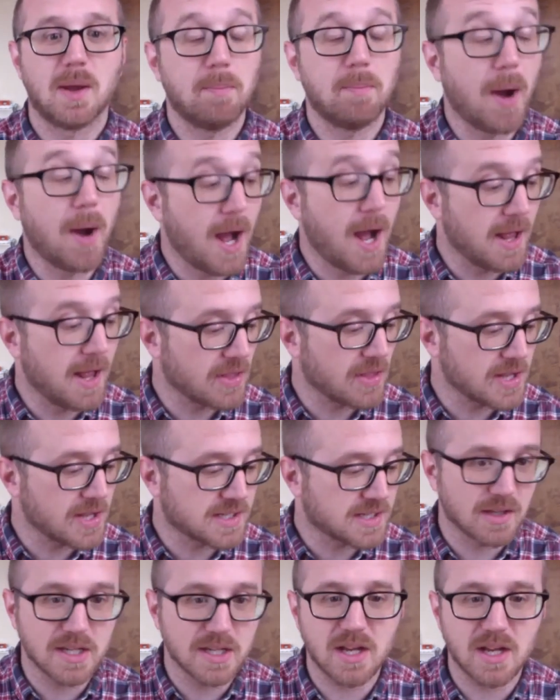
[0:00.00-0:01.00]
But let's
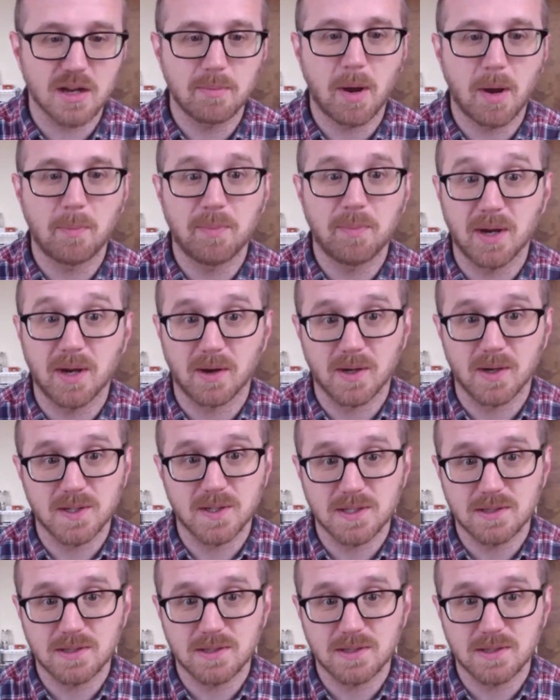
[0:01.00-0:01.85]
let's talk about beers.